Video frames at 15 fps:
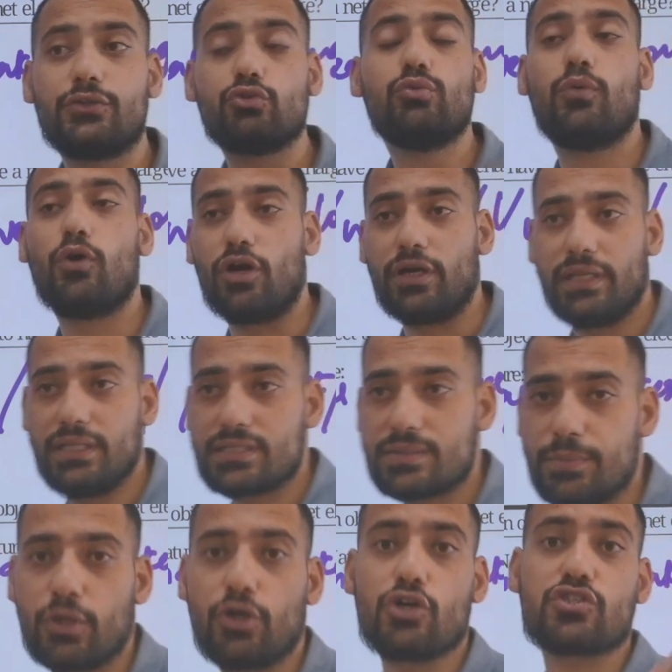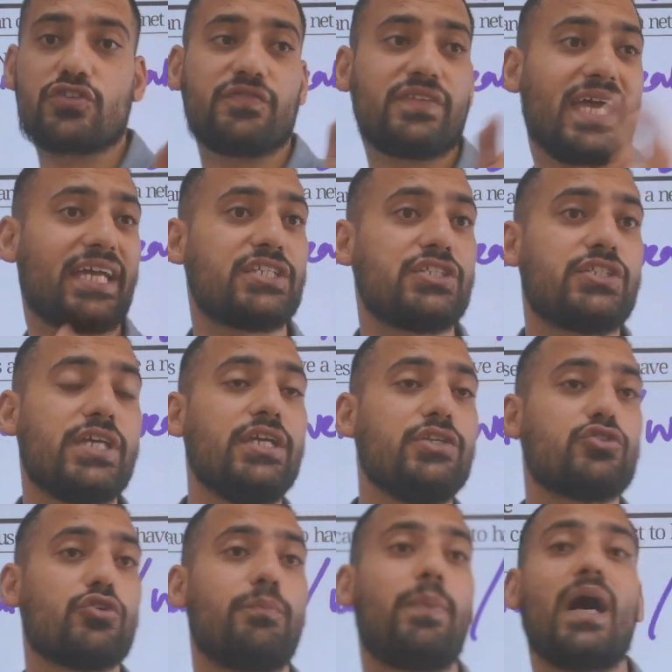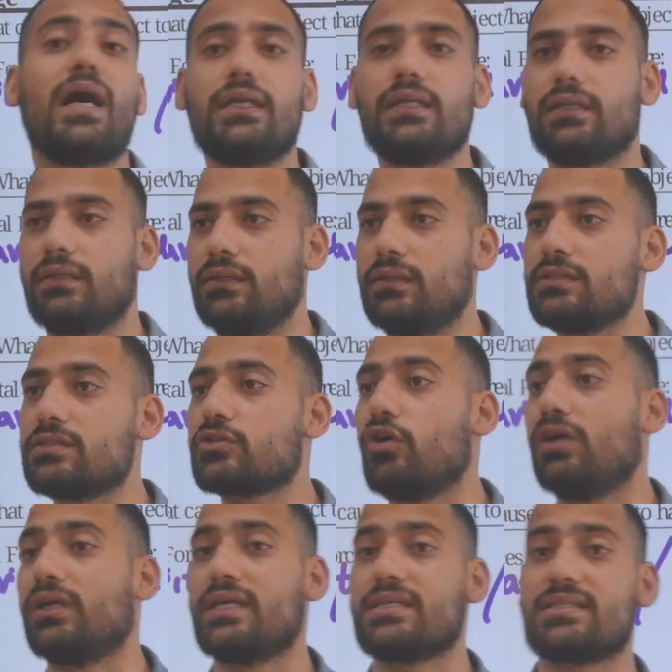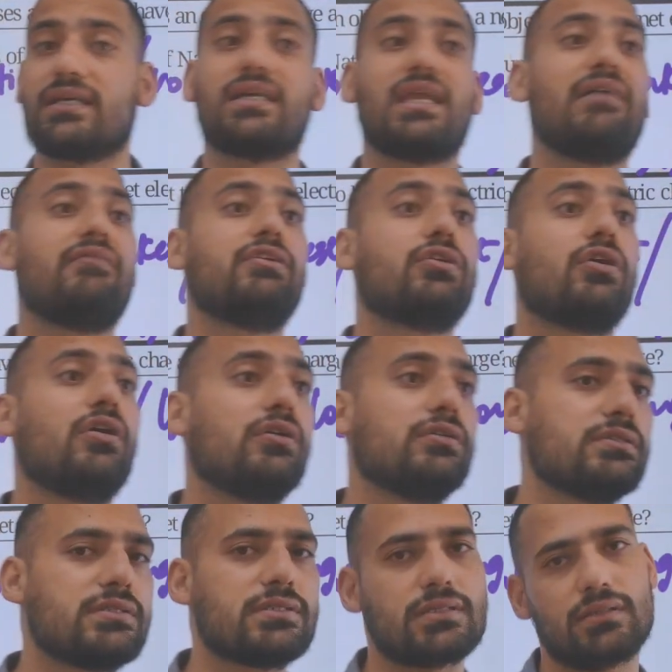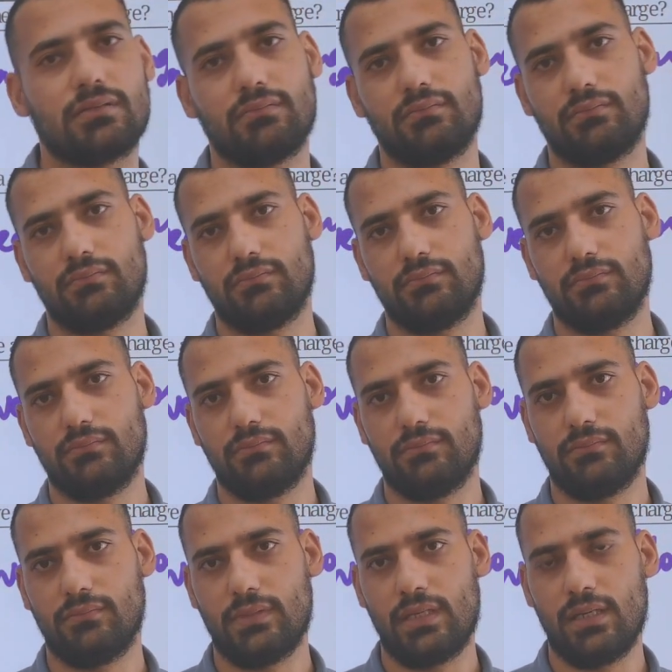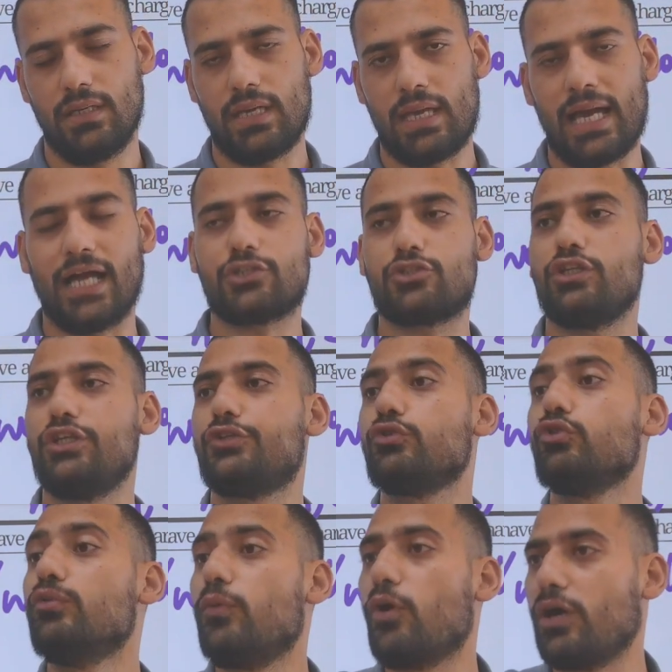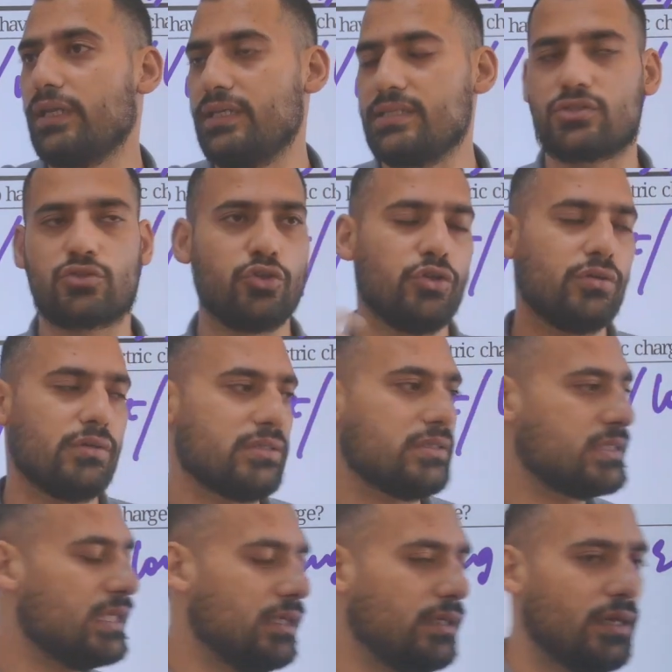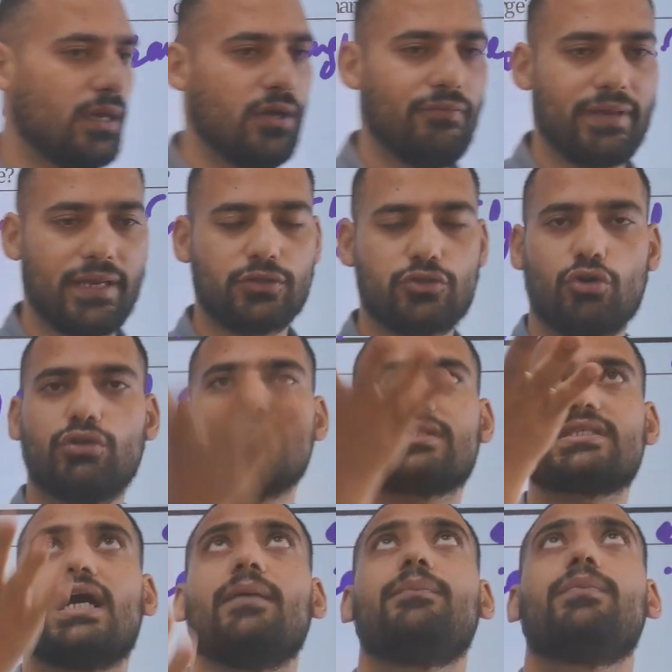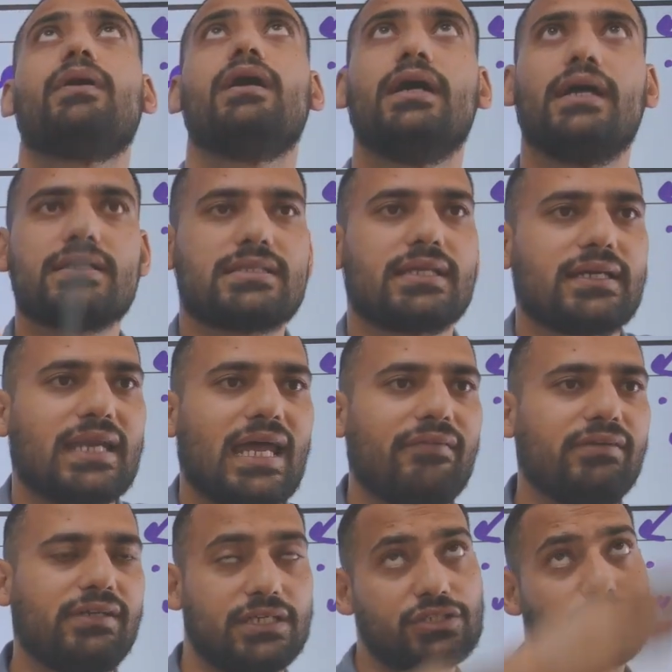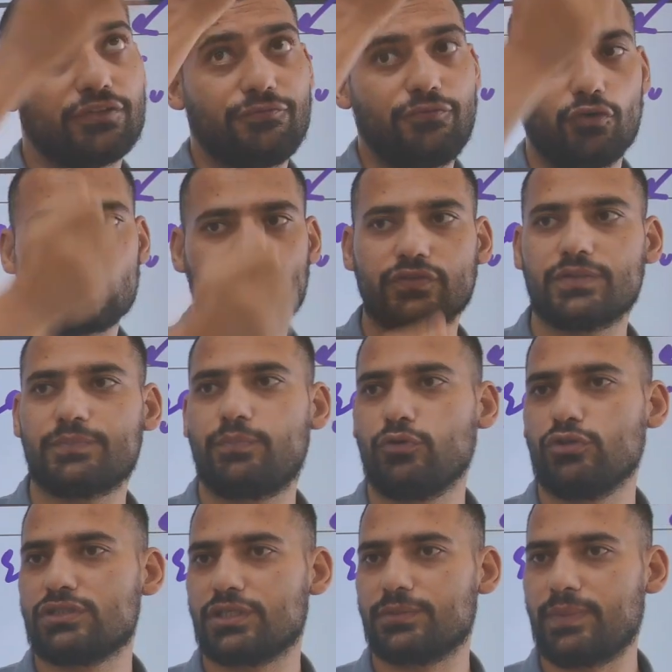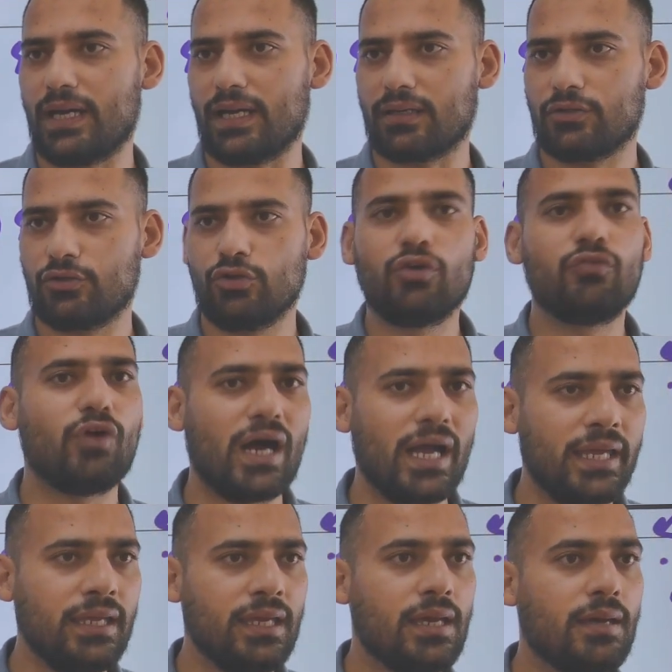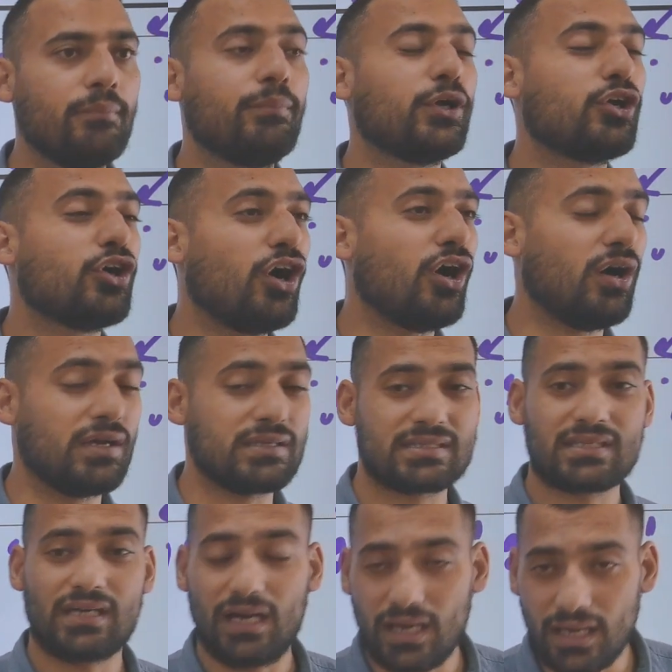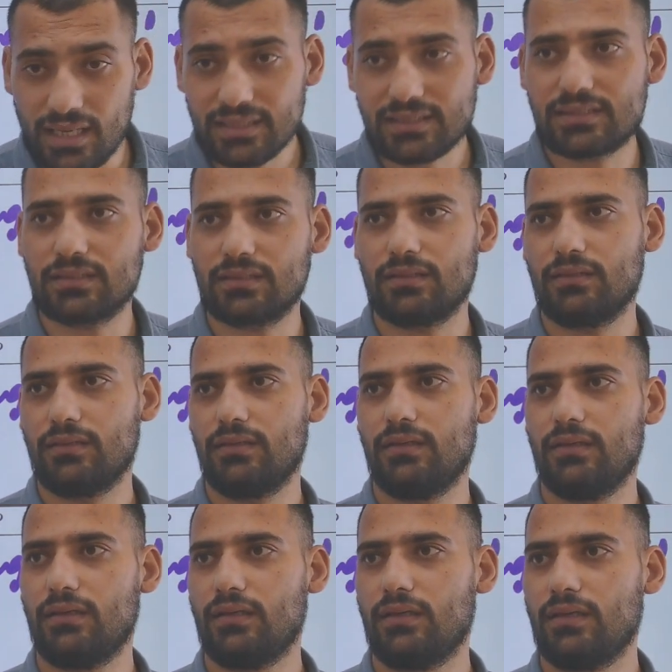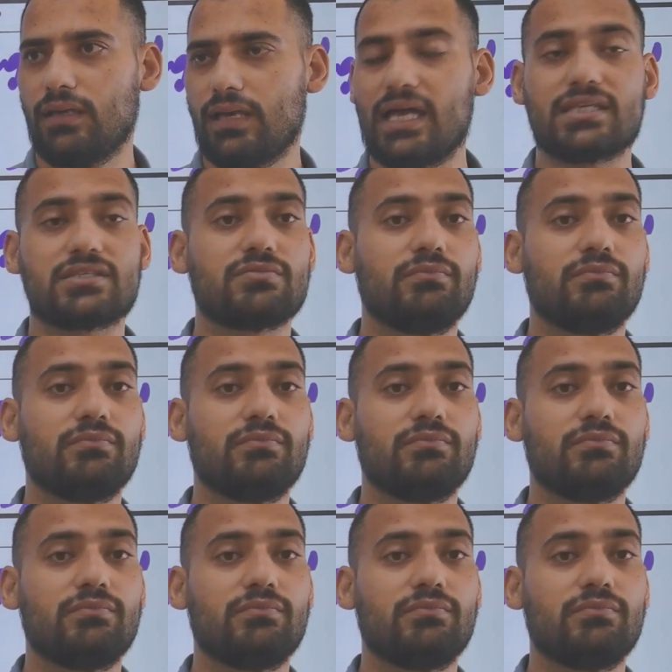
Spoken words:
bodies because of the exchange of particles called as the gravitons. Actually, two bodies. See, when I throw this up, it is the gravitational force which pulls it back. Do you know why? Because Earth has